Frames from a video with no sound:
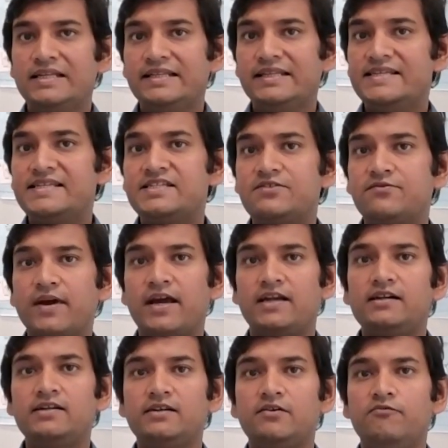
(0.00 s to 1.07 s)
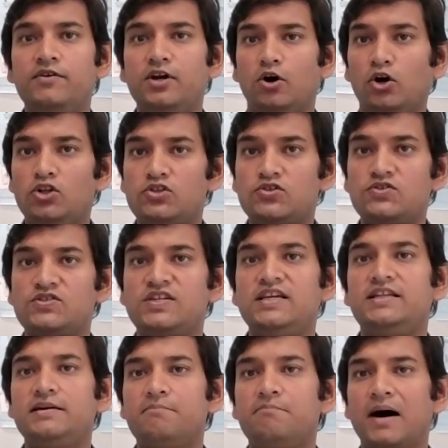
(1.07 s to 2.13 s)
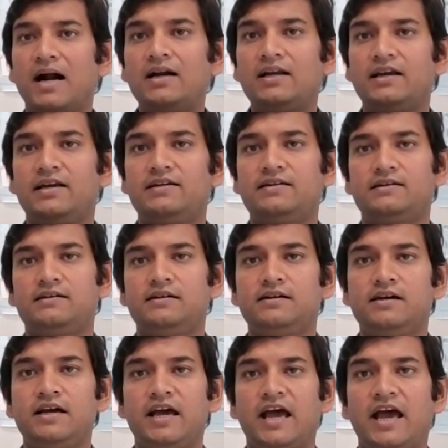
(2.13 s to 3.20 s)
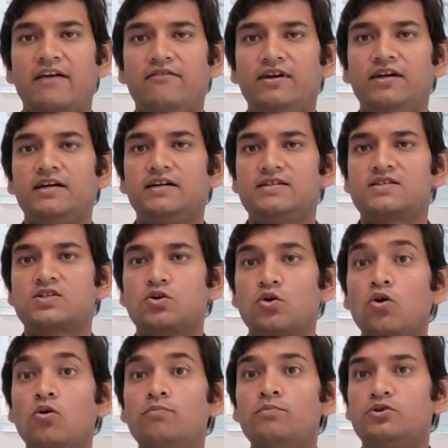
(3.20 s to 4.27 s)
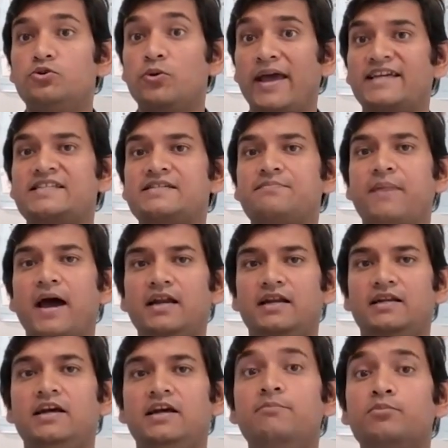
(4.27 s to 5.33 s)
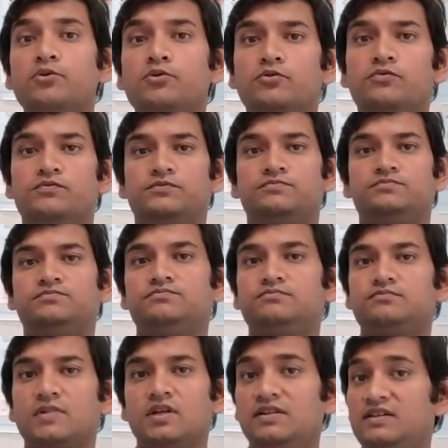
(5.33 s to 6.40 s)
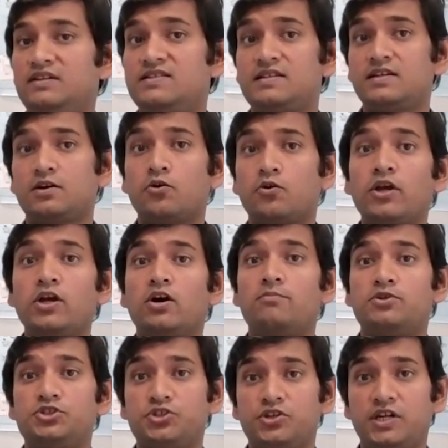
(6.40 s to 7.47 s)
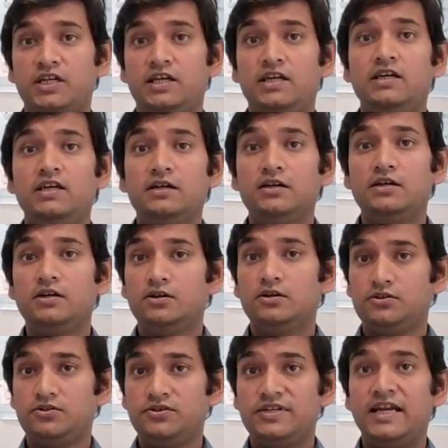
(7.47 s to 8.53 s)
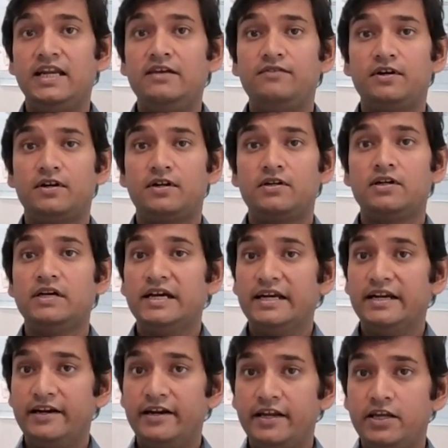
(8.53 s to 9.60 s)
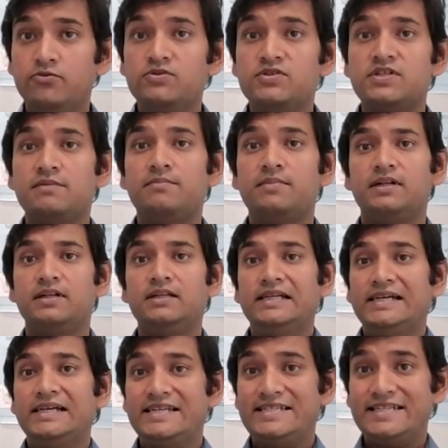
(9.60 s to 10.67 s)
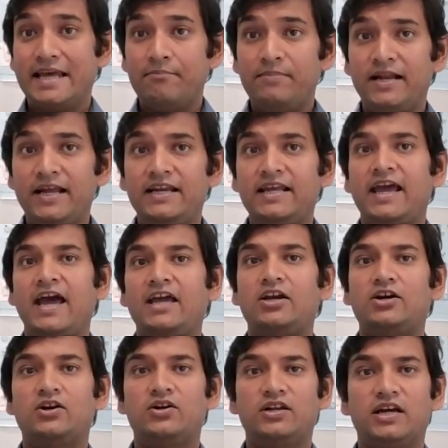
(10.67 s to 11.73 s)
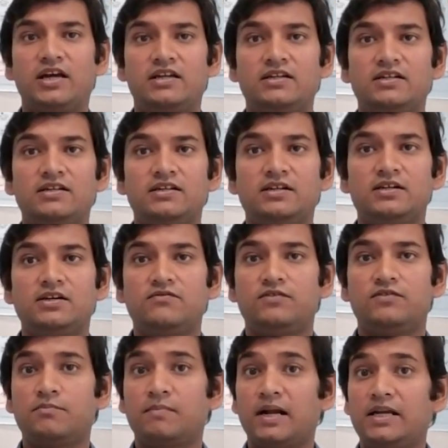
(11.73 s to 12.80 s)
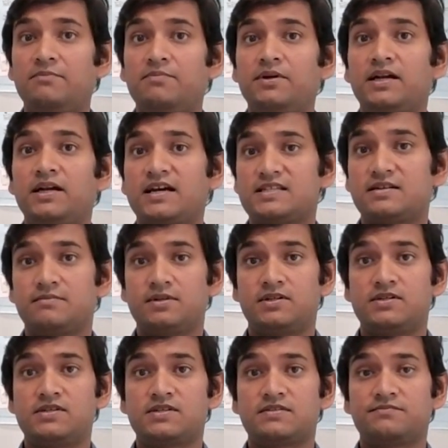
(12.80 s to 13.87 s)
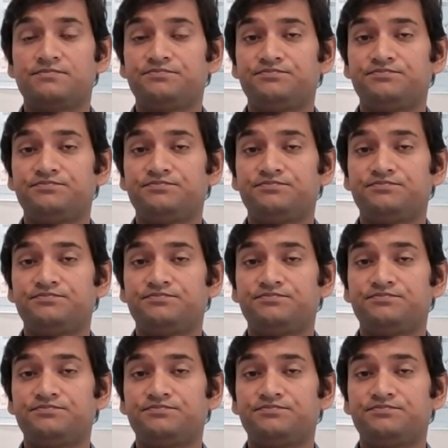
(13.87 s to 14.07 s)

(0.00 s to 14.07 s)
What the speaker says: this is where we also see the market having a scope to expand and improve. This is a growing opportunity to deliver reusable template AI content for multiple customers.